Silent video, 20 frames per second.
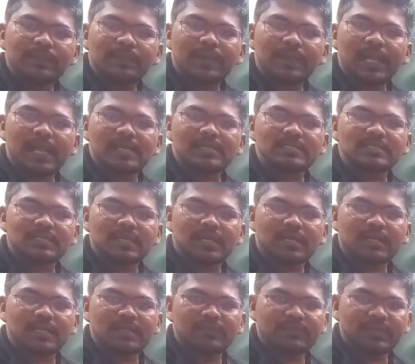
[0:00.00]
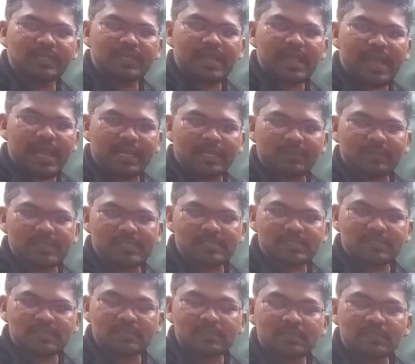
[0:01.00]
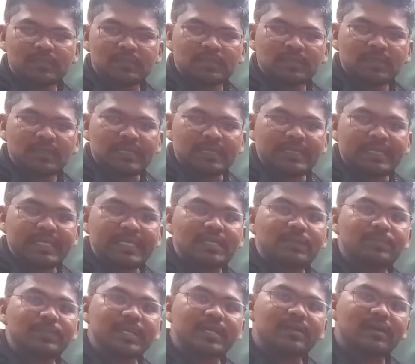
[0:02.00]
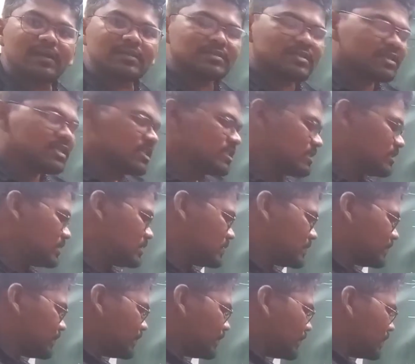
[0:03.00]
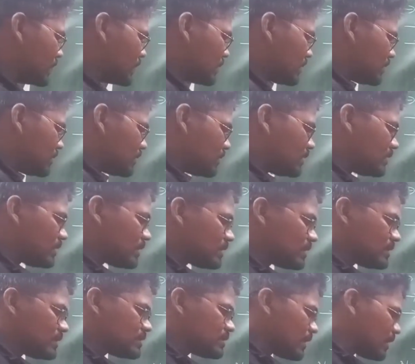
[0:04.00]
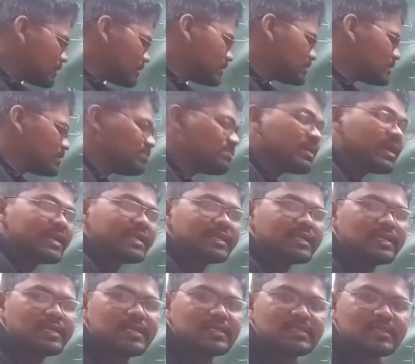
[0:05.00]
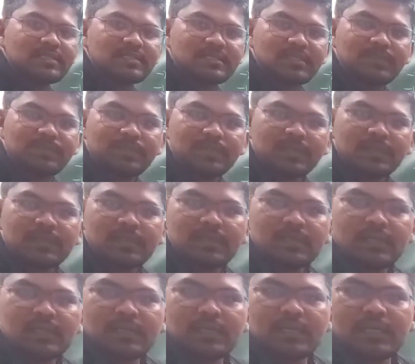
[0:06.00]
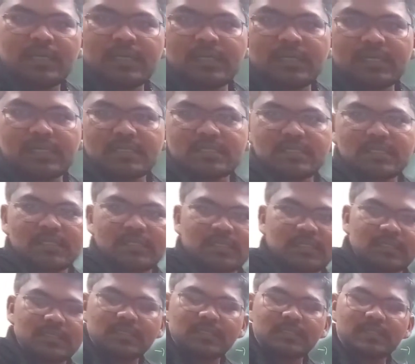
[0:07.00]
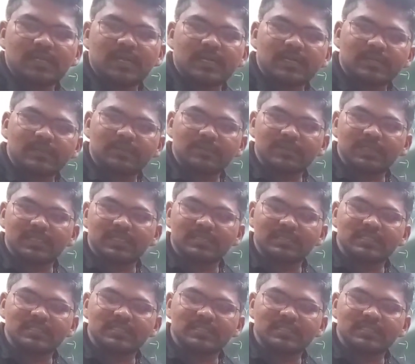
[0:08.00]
plants or living animals. It may cause the disease. Here it is not the symbiotic relationship, it is not in